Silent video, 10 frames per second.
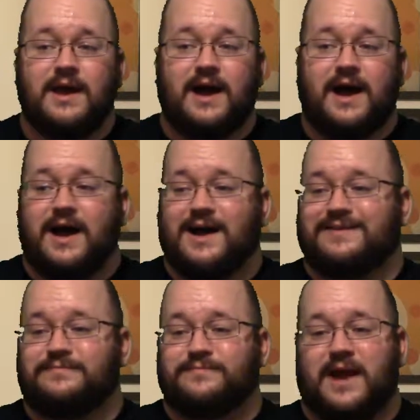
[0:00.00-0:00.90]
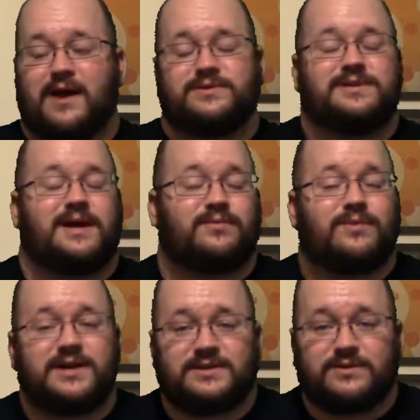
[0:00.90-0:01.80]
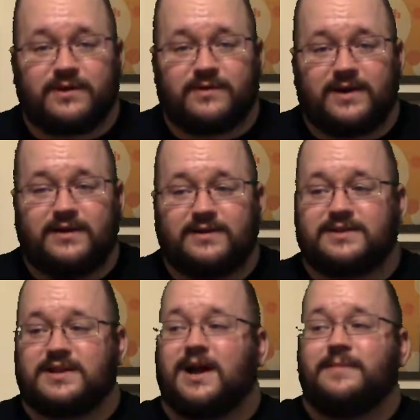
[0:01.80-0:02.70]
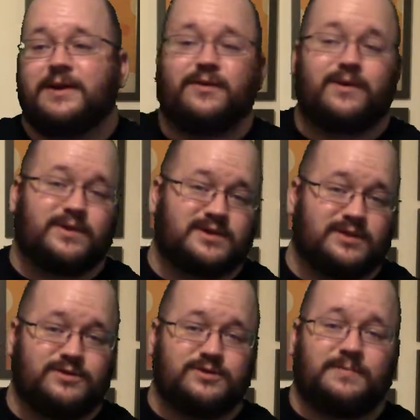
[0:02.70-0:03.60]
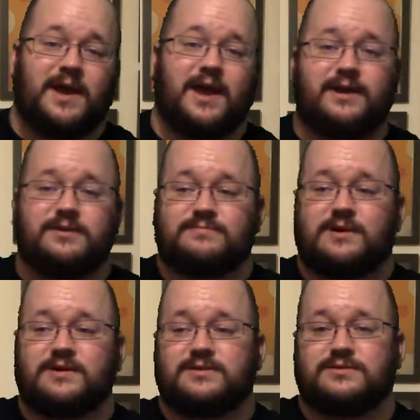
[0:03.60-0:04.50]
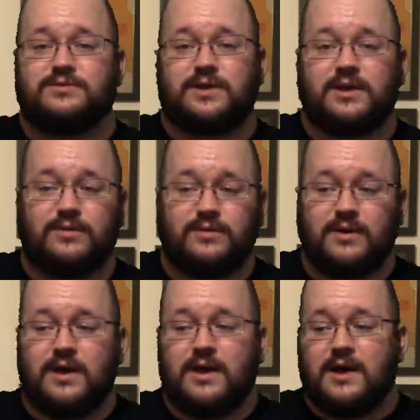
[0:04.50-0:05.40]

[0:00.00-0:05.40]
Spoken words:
I was not watching Ring of Honor at the time. I know he went to New Japan. He was part of Suzuki-Gun.